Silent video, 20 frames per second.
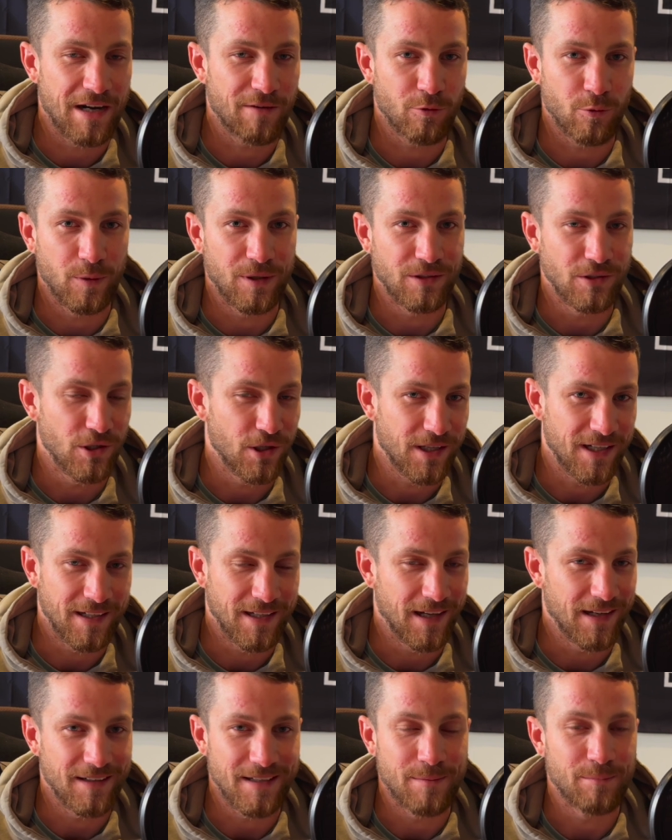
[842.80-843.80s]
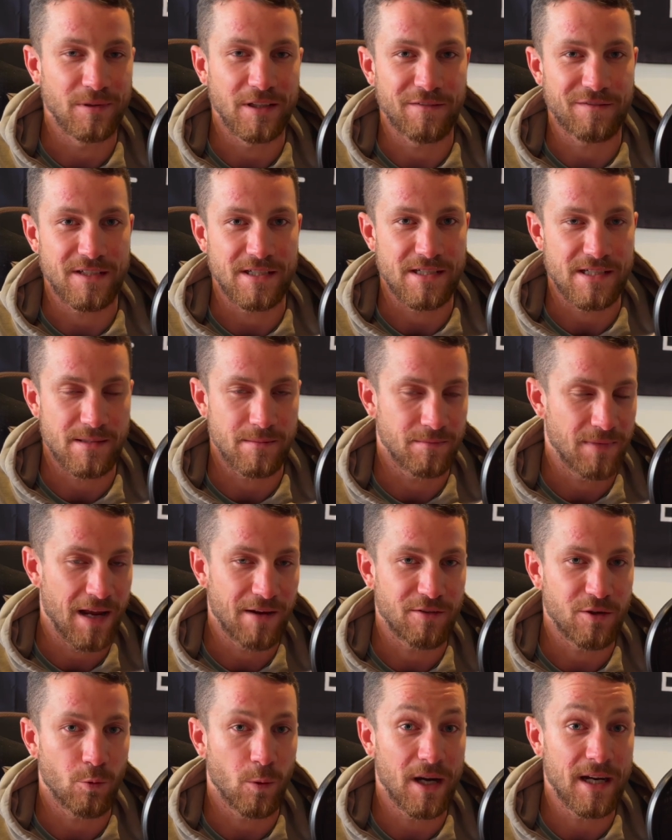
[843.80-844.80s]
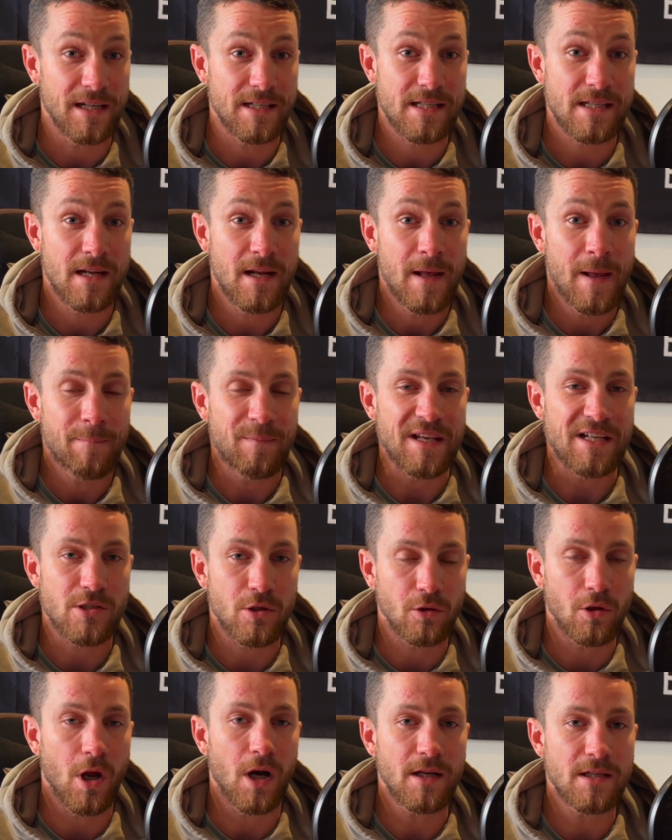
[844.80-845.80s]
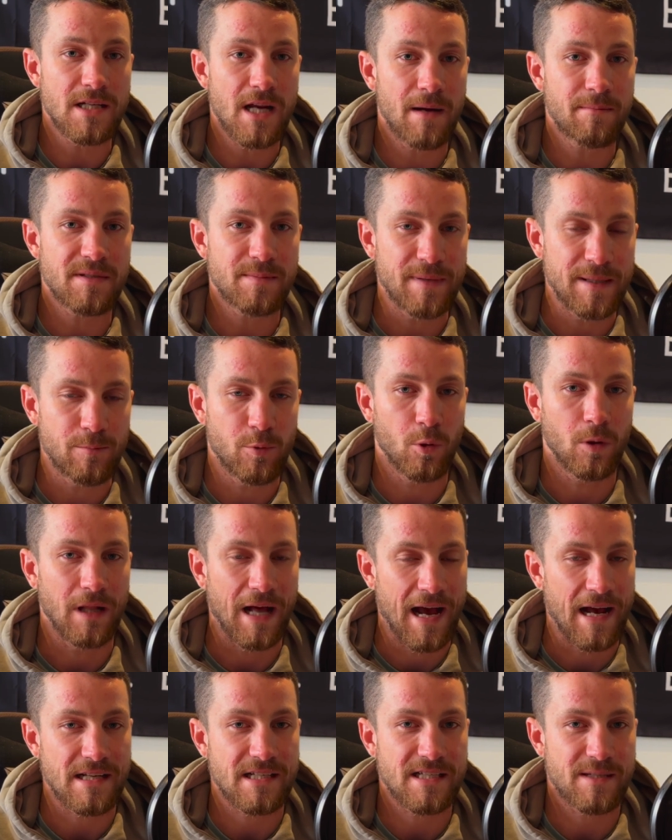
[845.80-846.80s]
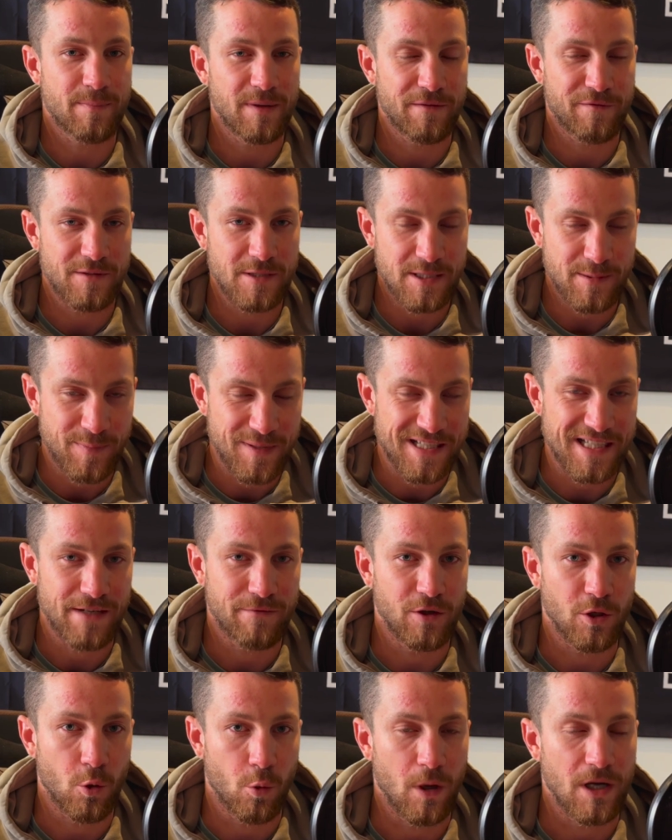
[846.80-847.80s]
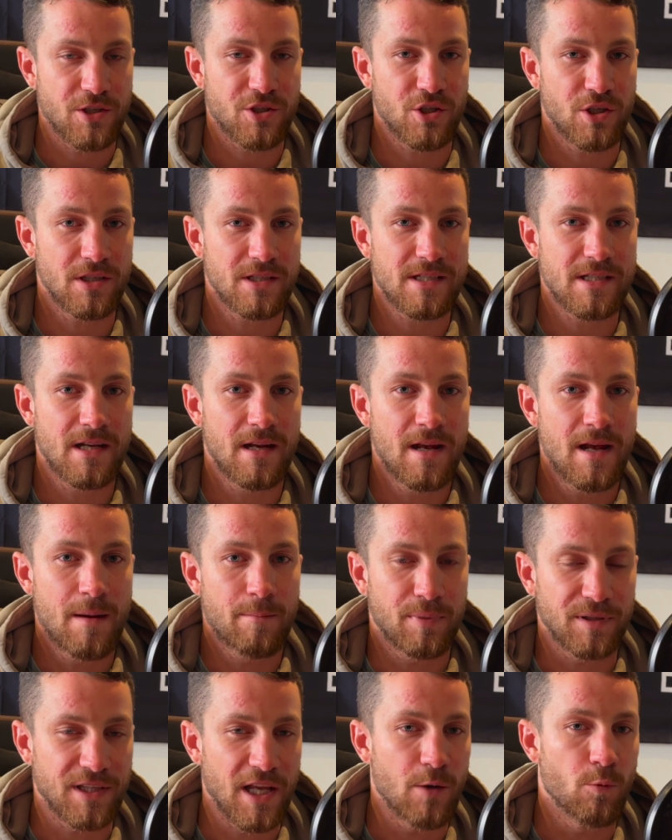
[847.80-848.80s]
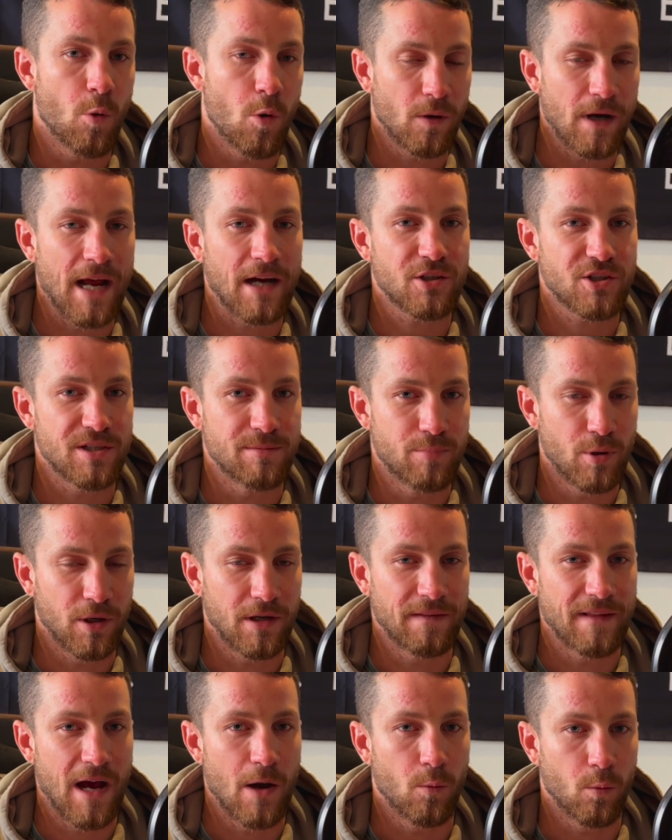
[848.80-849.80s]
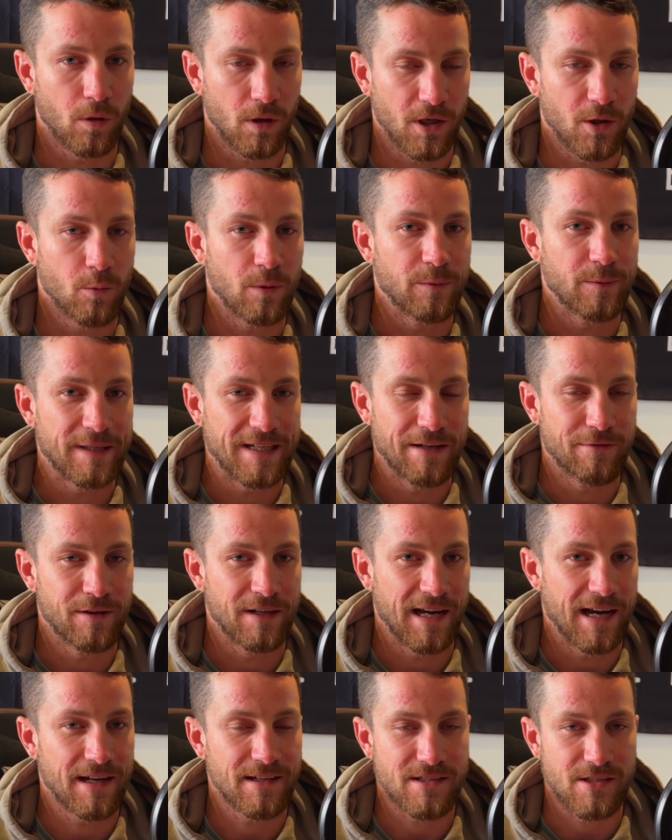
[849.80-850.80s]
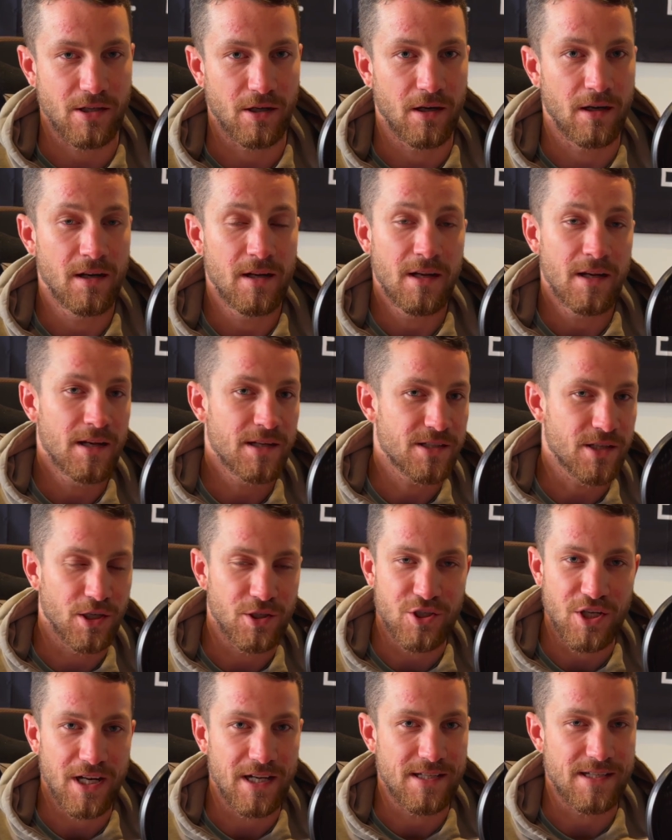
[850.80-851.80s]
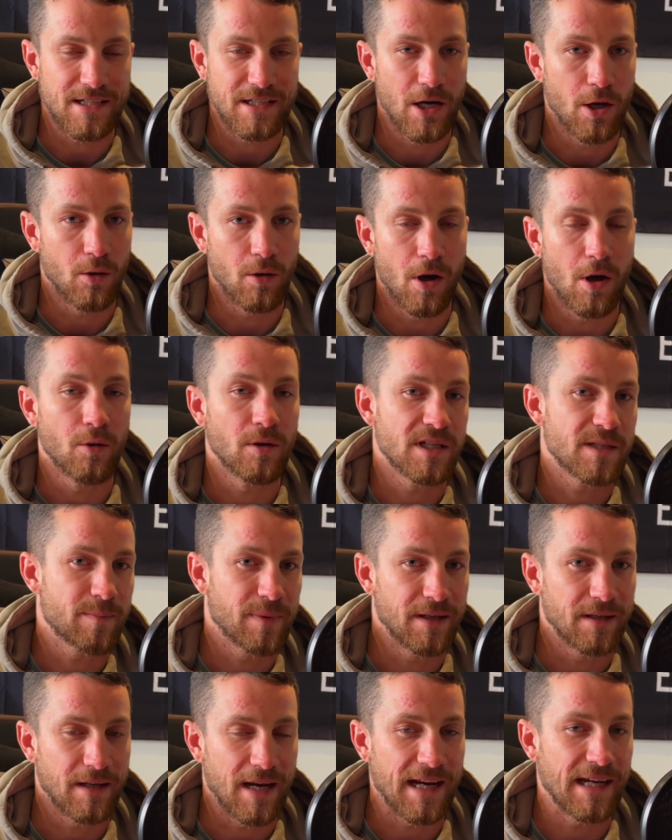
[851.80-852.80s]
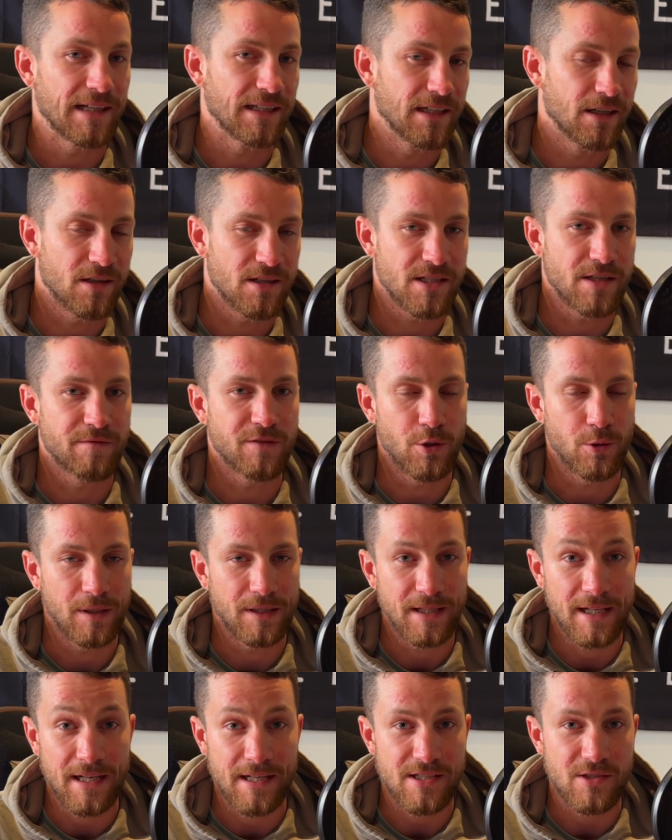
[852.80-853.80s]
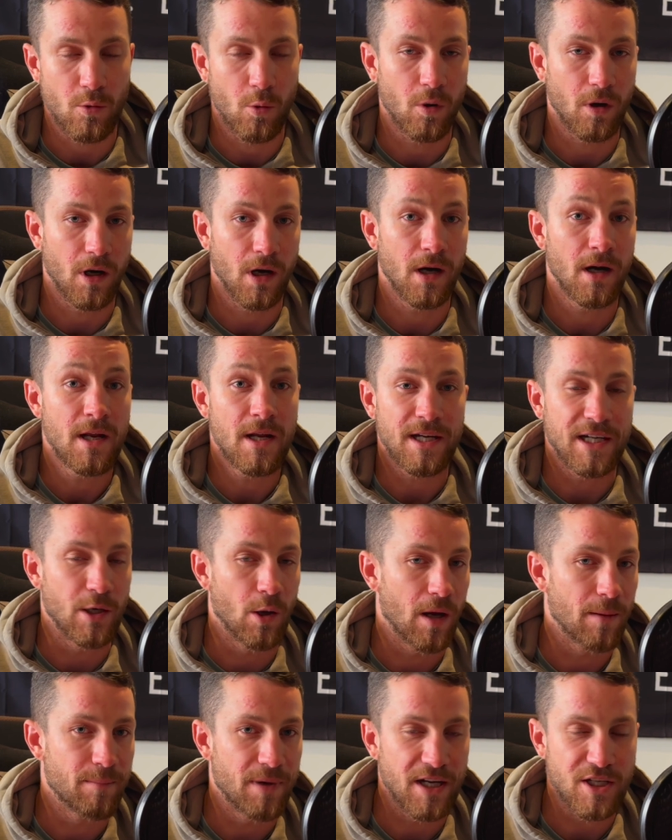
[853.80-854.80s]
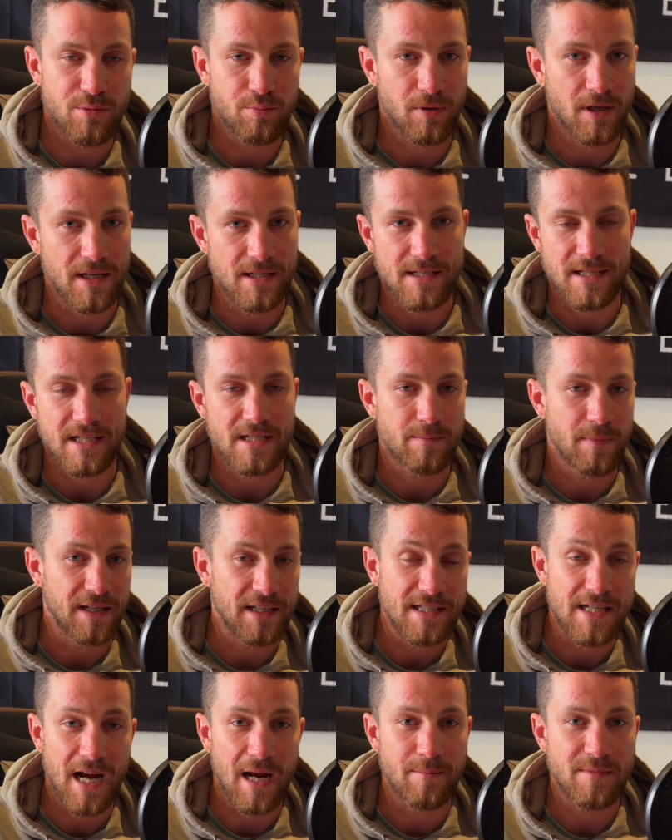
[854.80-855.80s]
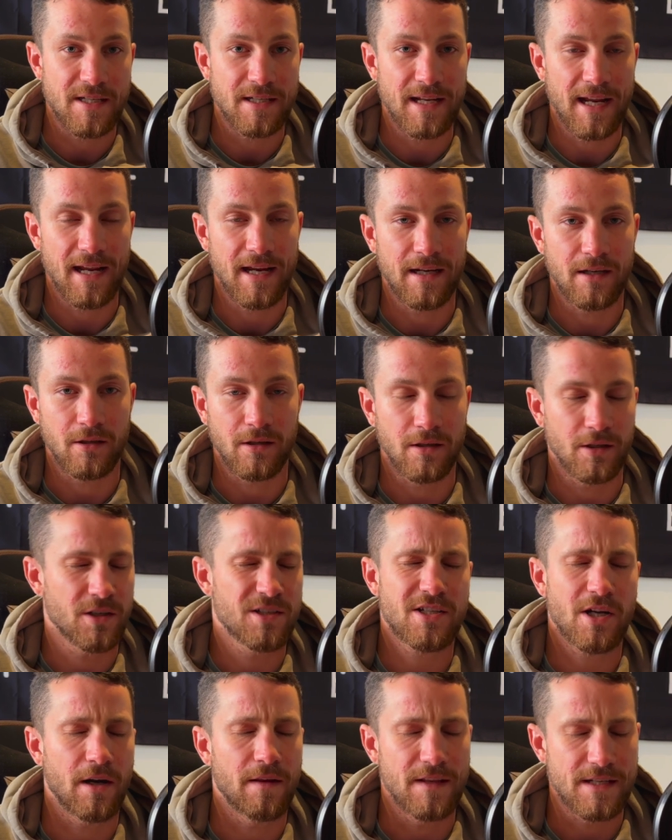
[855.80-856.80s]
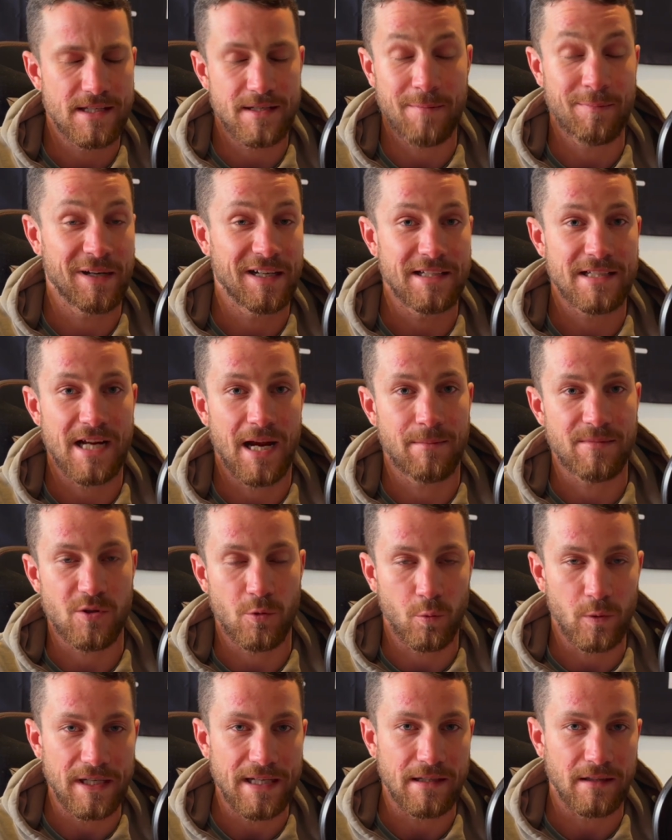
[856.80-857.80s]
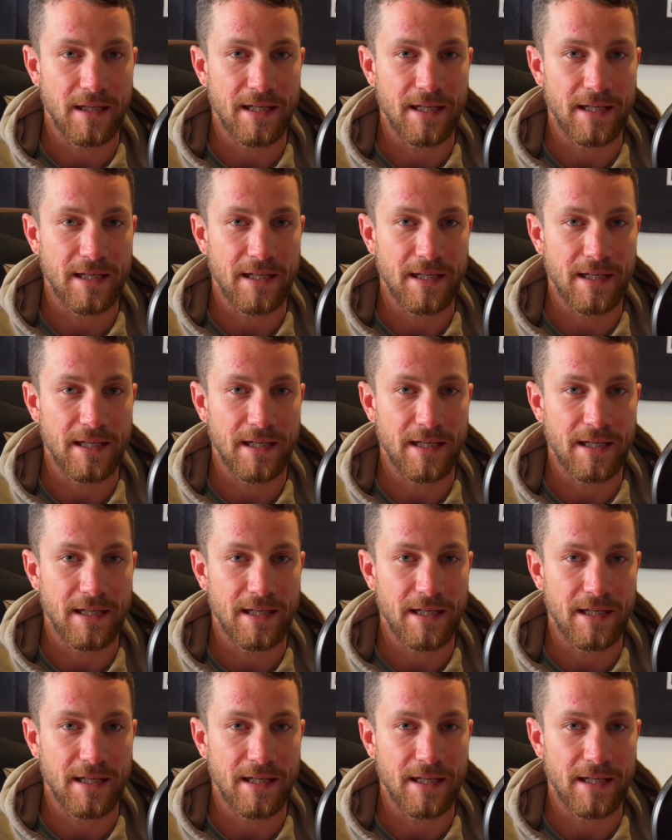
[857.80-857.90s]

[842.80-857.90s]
everyone looking at him lifting some heavy weights, is a lot of times people will ask specific questions, but they won't actually put in that work when we give an answer, such as, oh, it's been 8 years of doing this, or, I bench press this many times a day, or sorry, this many times a week.